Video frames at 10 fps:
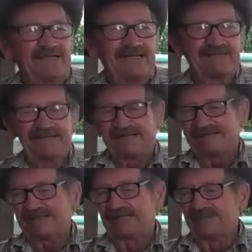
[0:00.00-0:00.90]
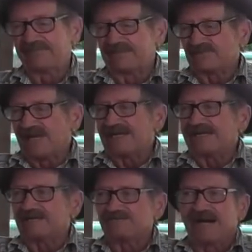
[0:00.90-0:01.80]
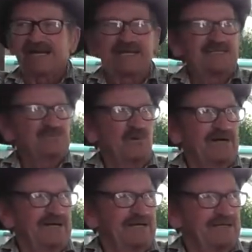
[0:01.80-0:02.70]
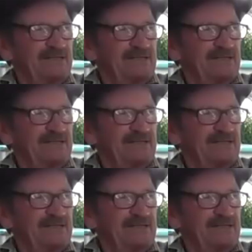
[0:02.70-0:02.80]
And then it come up, there's sand hills back each way.